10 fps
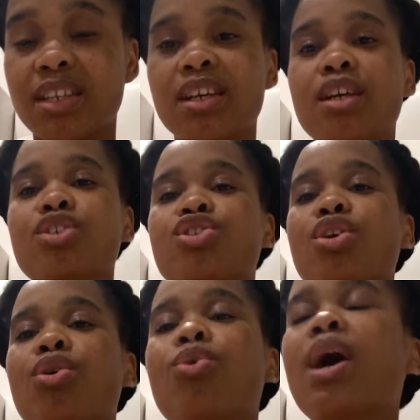
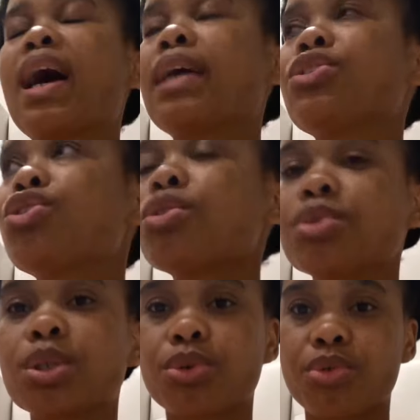So I chose
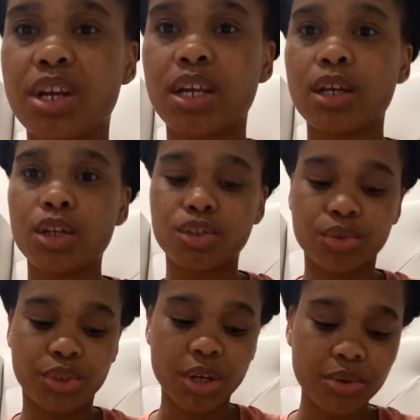the green to
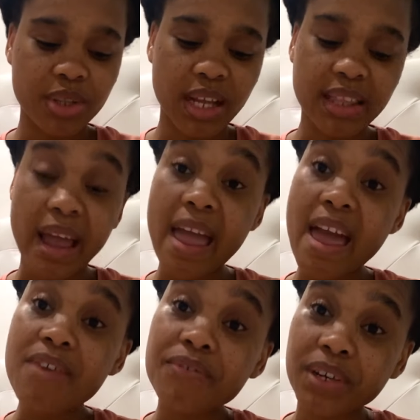tell you that the
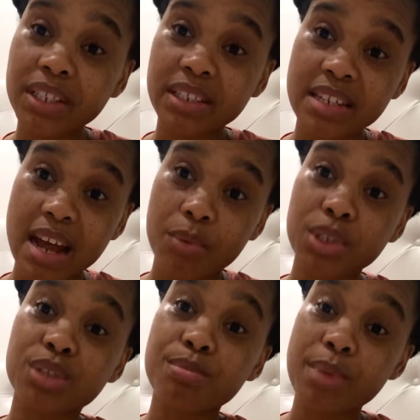effort that
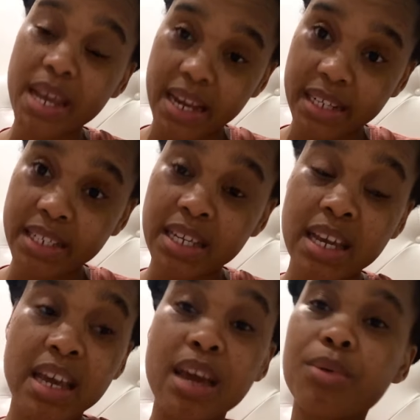was made,
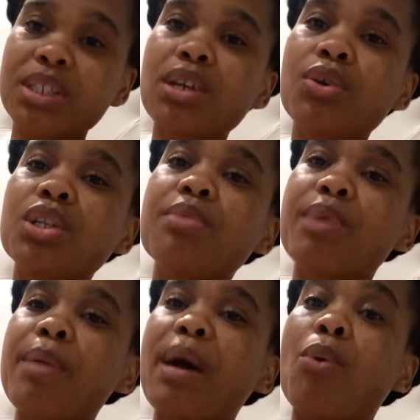it wasn't only
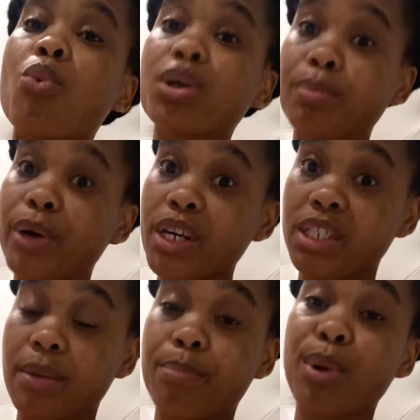made by one
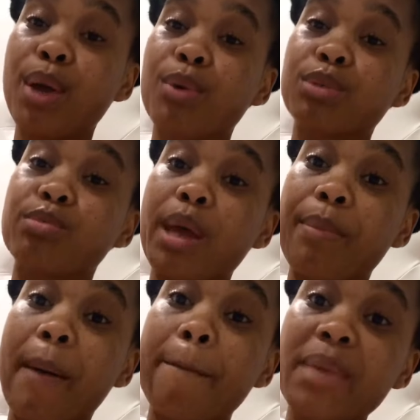person, but it was made
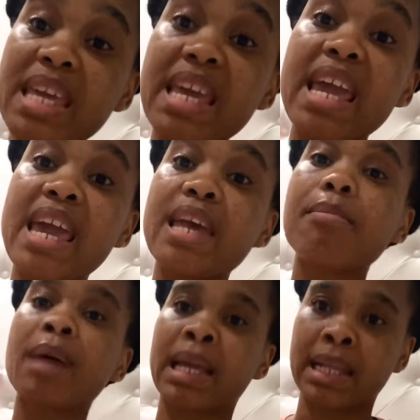by me and
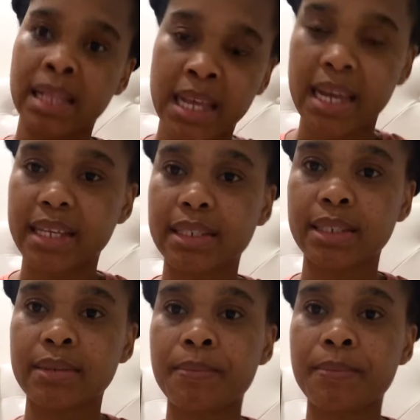my client.